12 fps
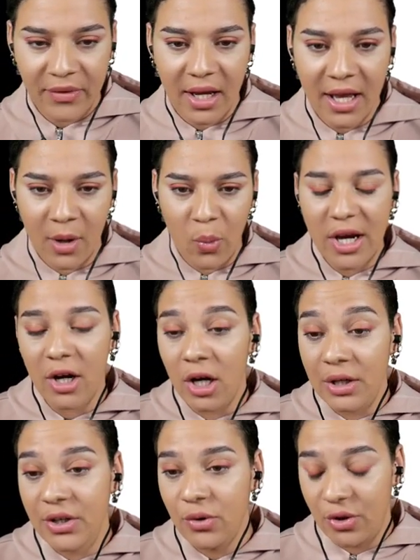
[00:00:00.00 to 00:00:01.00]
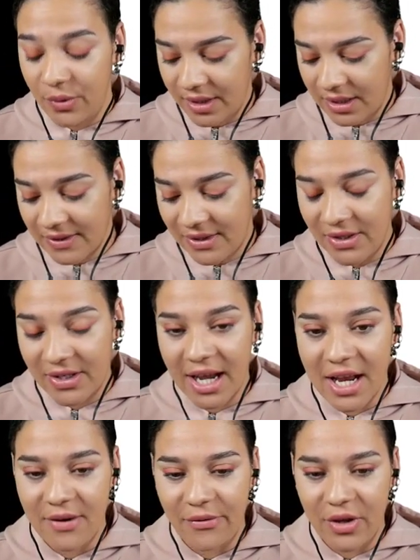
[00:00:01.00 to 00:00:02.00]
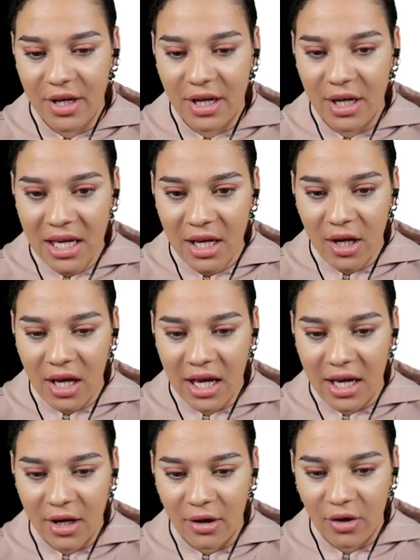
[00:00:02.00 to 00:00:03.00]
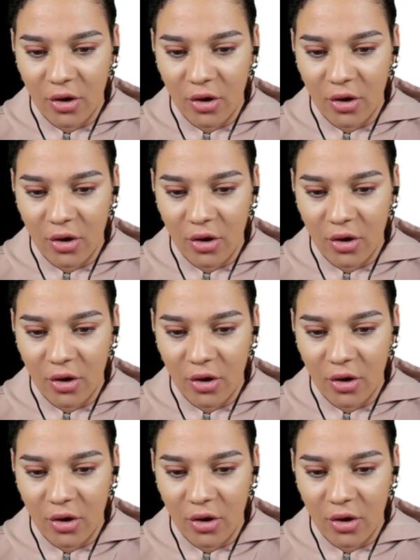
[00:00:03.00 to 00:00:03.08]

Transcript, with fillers: Uh, we could also do this. This is kind of the uh,